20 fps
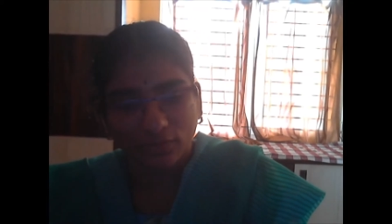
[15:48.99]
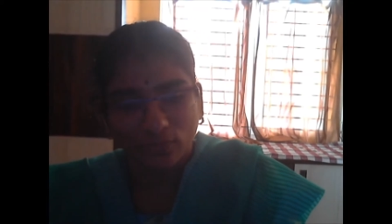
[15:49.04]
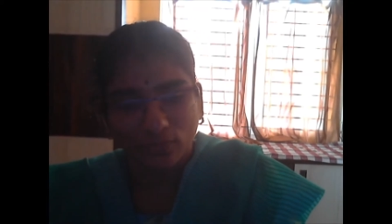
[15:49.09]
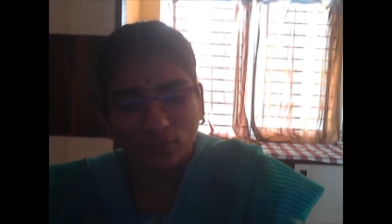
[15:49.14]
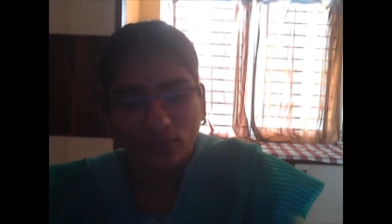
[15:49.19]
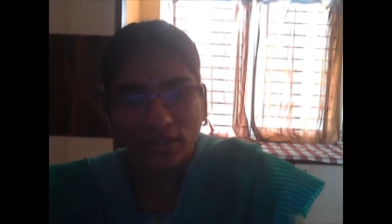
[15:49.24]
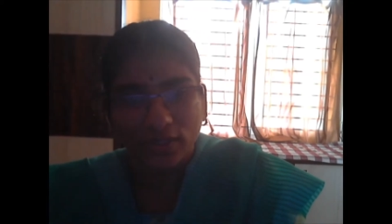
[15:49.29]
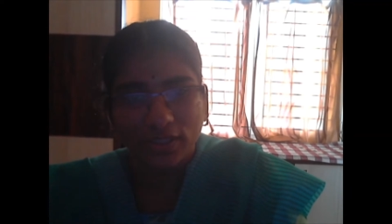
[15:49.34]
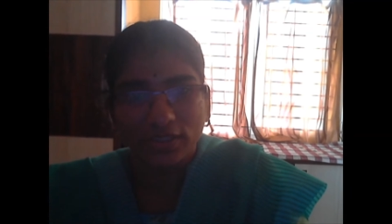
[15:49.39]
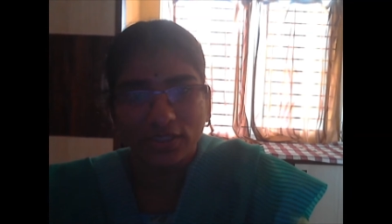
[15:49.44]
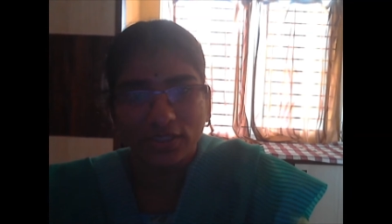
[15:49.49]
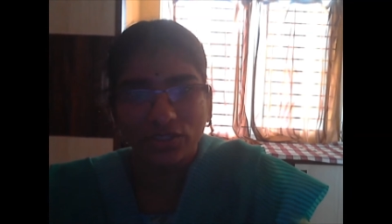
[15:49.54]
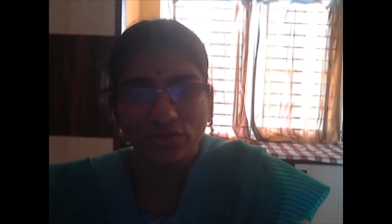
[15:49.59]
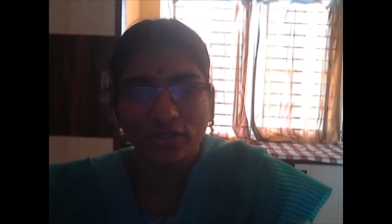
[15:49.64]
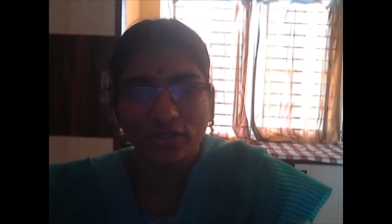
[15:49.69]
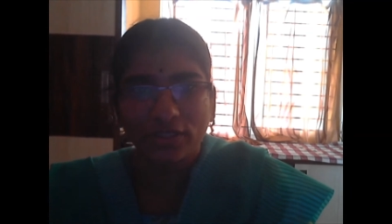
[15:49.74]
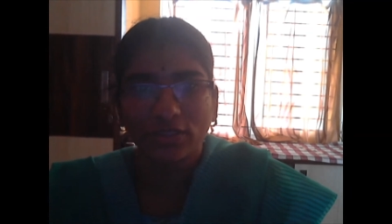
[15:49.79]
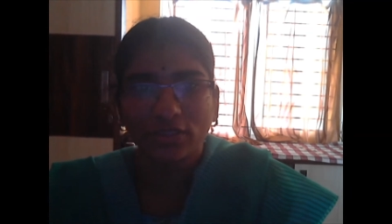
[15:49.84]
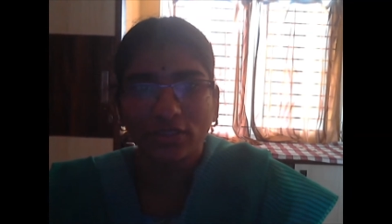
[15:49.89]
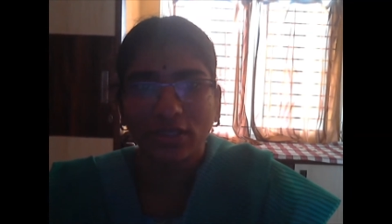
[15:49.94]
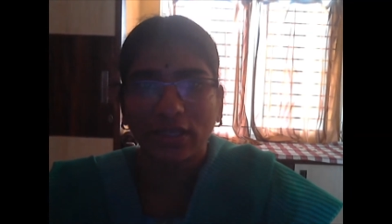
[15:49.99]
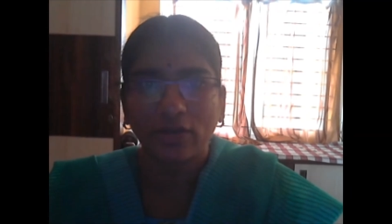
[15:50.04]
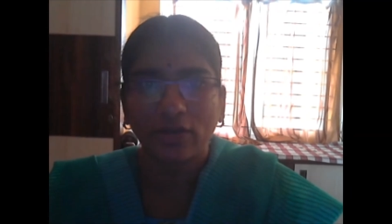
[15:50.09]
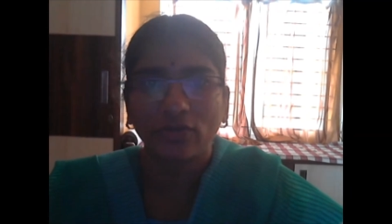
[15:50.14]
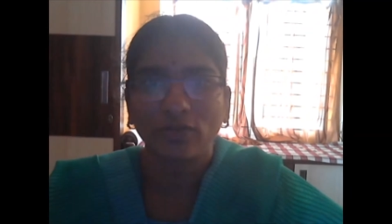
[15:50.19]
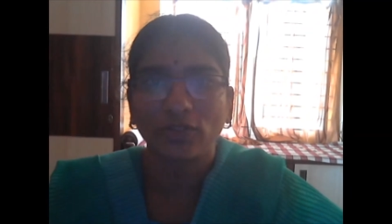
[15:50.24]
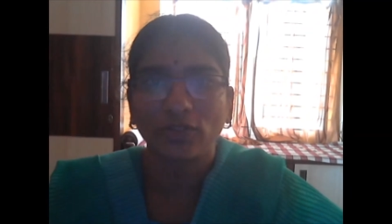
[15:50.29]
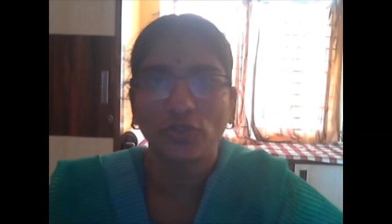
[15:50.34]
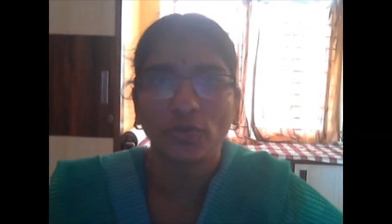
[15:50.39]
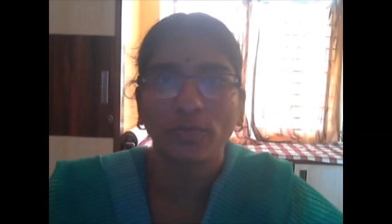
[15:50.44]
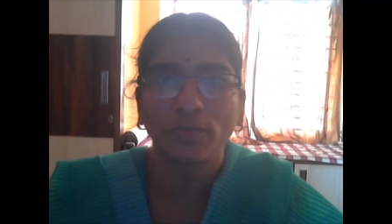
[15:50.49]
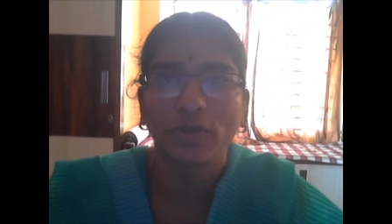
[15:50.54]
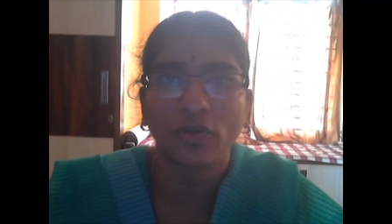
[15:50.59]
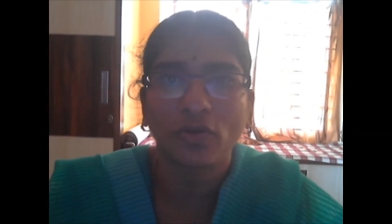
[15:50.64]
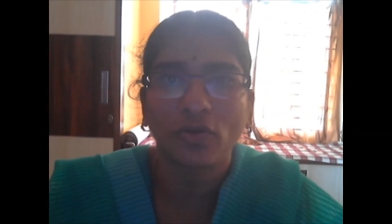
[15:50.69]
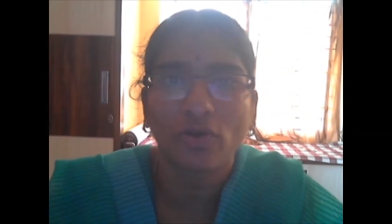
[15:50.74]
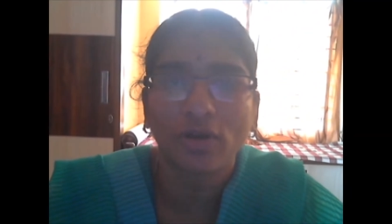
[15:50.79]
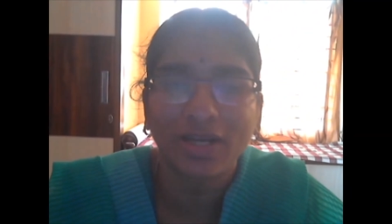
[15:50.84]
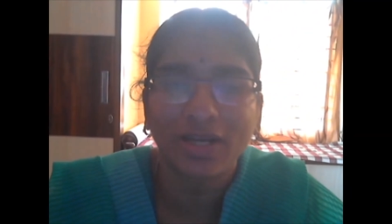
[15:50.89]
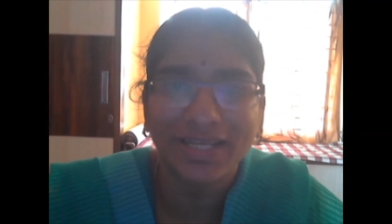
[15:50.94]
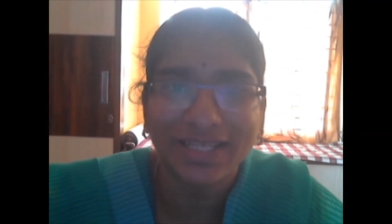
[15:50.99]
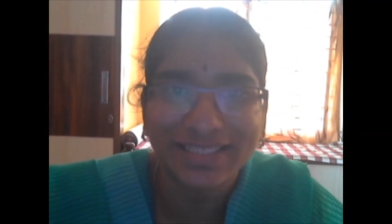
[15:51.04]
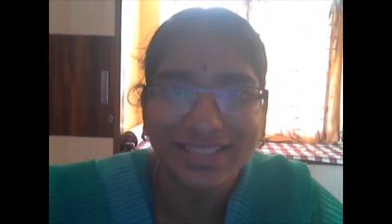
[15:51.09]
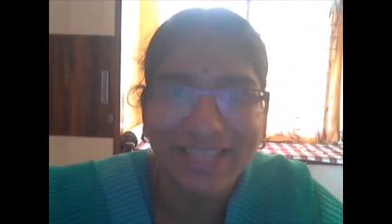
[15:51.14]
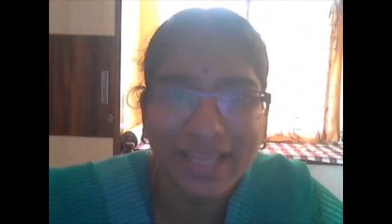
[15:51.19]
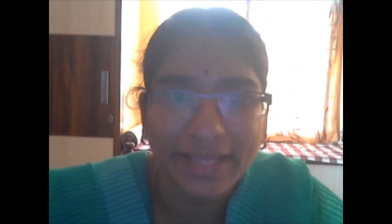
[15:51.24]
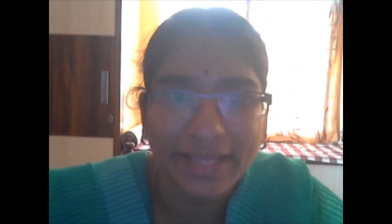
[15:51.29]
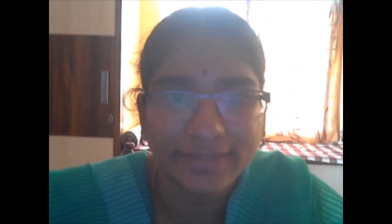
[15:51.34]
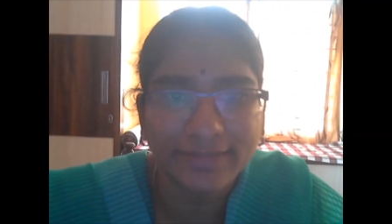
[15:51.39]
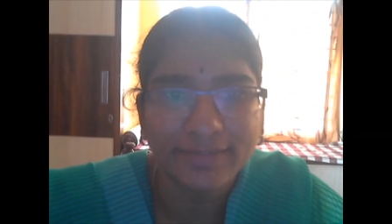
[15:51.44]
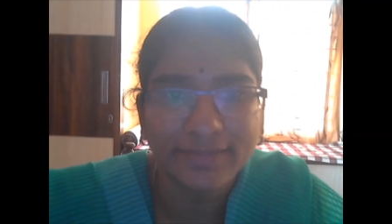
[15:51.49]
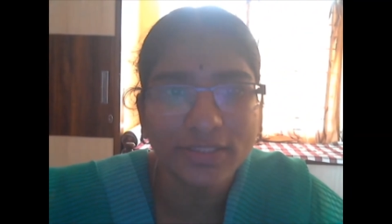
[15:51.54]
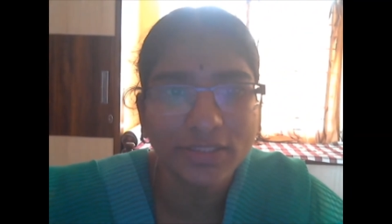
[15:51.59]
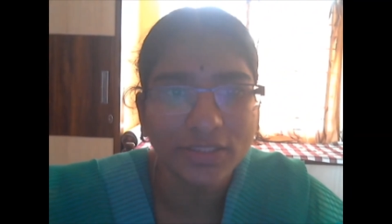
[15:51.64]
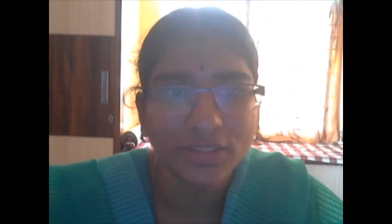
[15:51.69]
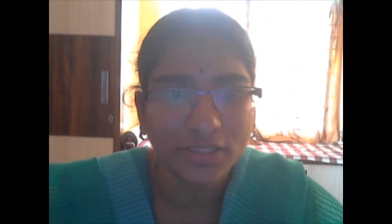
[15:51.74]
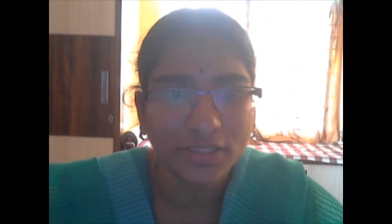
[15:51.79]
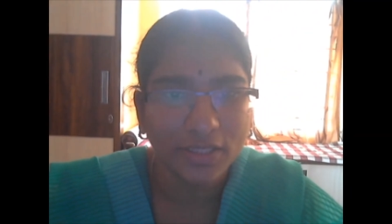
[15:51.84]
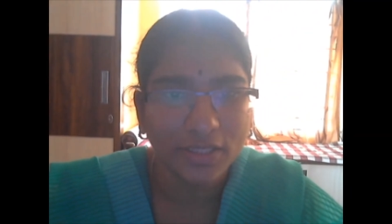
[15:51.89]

Word stress can also be called as accent.